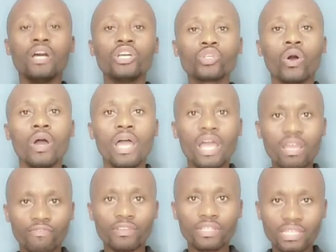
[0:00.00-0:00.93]
So
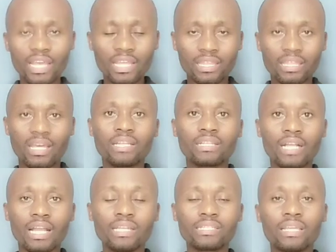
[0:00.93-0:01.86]
having said that,
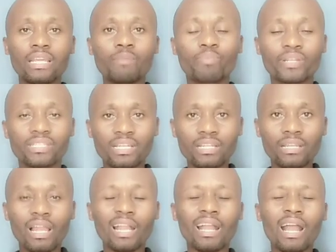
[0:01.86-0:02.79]
guys, it
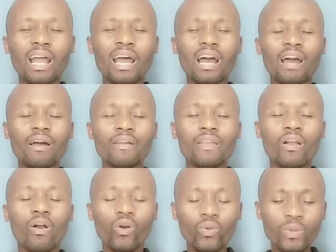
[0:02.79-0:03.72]
present like I
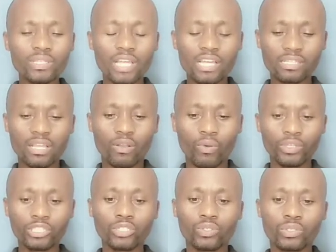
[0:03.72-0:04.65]
always ask a
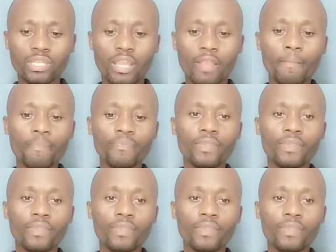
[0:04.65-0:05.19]
question to say,